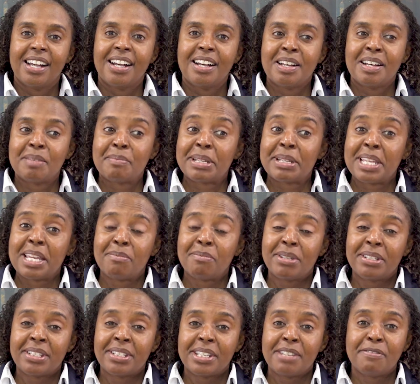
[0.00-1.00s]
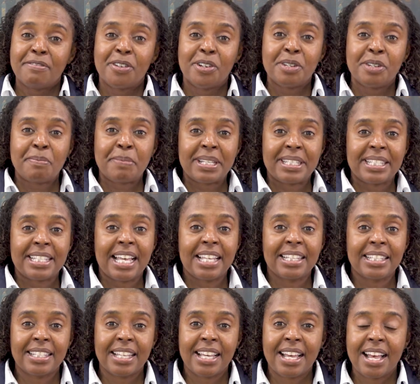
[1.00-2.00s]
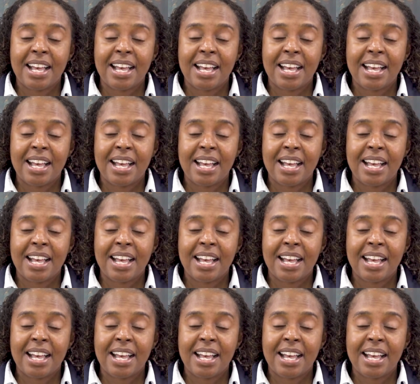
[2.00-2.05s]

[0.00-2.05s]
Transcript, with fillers: Uh, my name is Yvonne Patzanza.